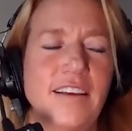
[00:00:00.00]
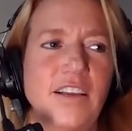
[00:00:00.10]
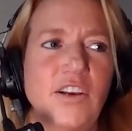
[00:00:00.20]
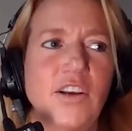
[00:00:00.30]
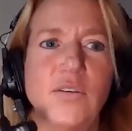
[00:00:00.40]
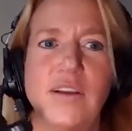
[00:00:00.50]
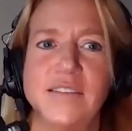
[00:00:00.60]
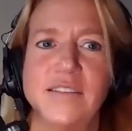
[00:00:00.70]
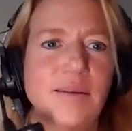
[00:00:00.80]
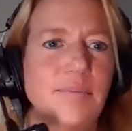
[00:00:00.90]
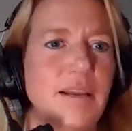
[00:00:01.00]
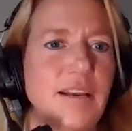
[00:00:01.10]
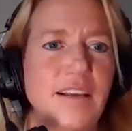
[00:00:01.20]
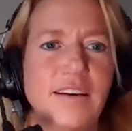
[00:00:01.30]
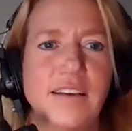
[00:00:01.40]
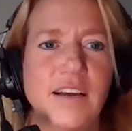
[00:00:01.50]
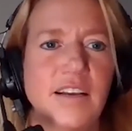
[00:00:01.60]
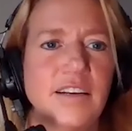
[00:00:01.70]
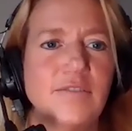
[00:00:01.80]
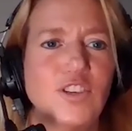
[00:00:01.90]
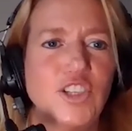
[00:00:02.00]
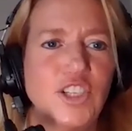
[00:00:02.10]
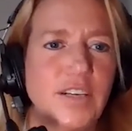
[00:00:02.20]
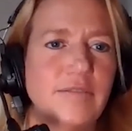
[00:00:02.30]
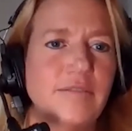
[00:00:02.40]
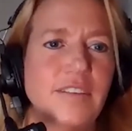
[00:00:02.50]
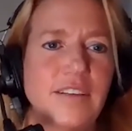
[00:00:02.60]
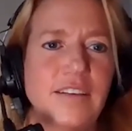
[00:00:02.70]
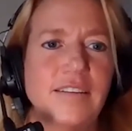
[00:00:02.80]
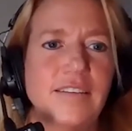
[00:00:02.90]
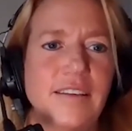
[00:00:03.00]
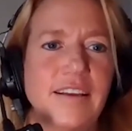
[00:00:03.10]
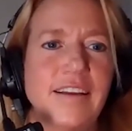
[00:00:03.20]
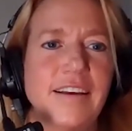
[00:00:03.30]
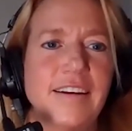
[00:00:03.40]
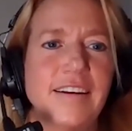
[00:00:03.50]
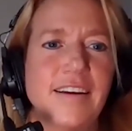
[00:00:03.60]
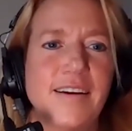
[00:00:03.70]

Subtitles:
it's an immediate kind of shift in thinking.